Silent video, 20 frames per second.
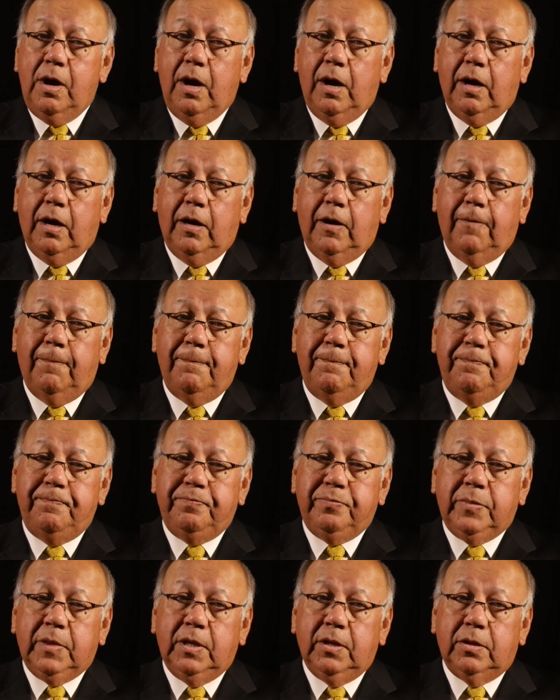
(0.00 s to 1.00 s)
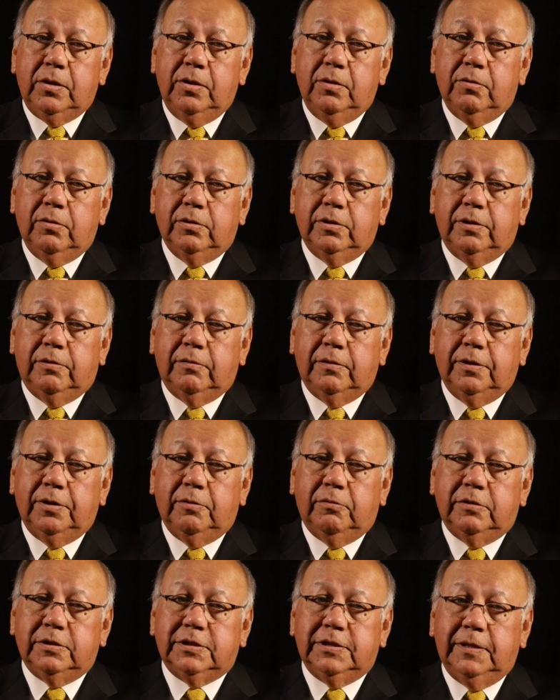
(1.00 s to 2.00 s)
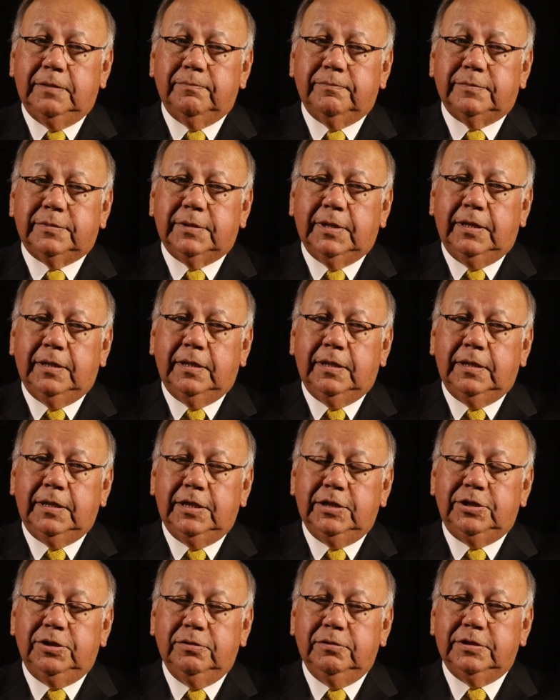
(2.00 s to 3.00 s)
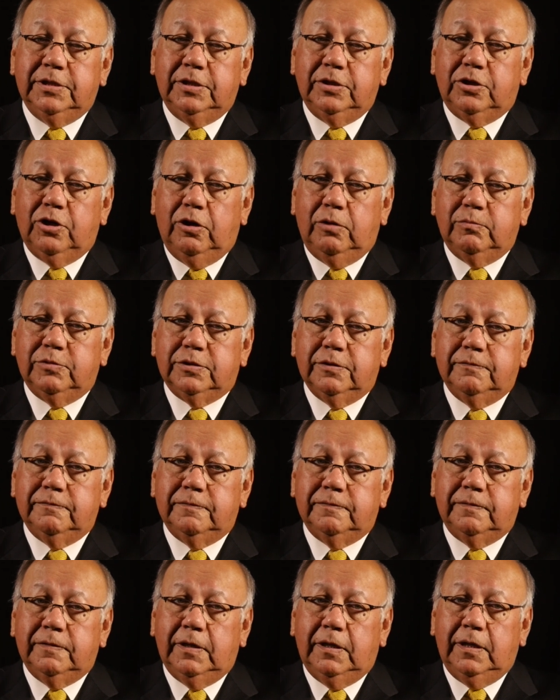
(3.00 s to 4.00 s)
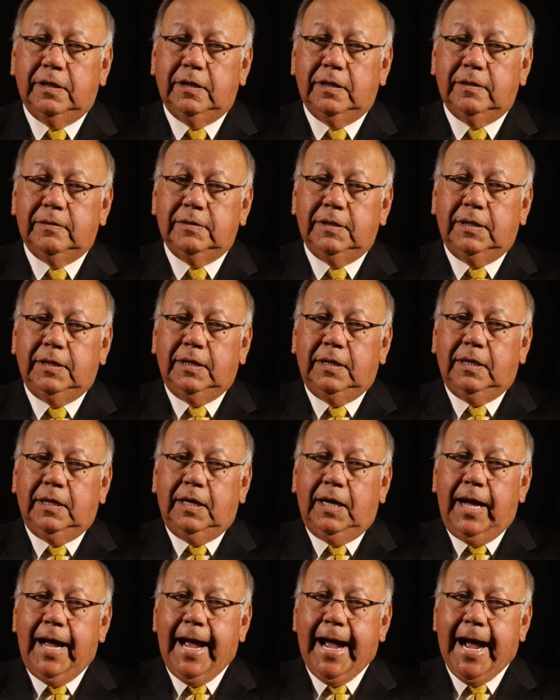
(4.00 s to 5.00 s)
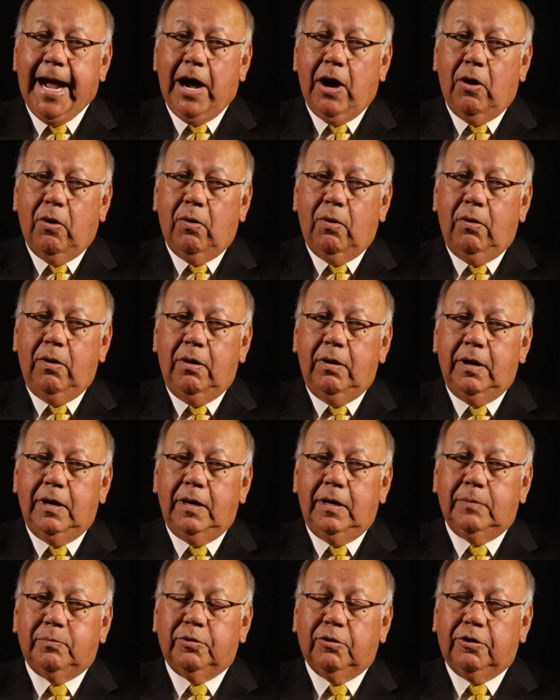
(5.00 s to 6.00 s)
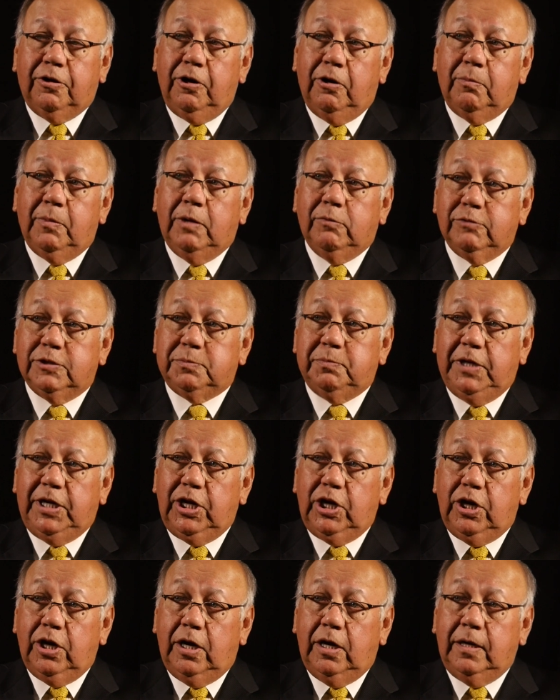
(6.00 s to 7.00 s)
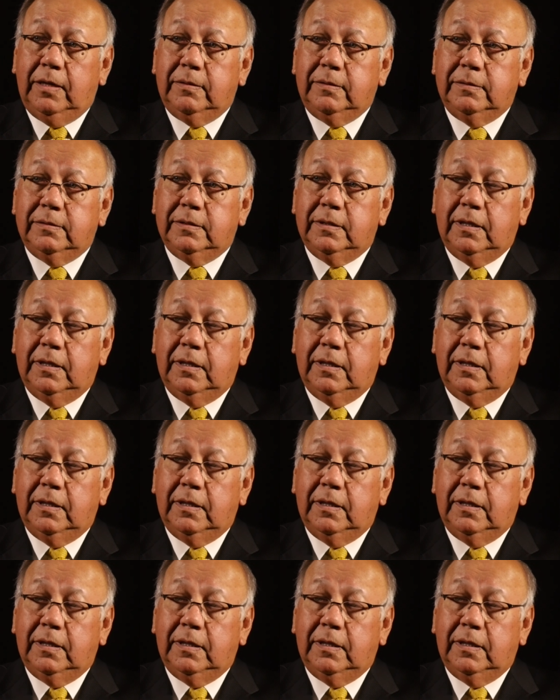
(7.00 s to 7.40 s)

There were some issues in terms of how procurement was being done,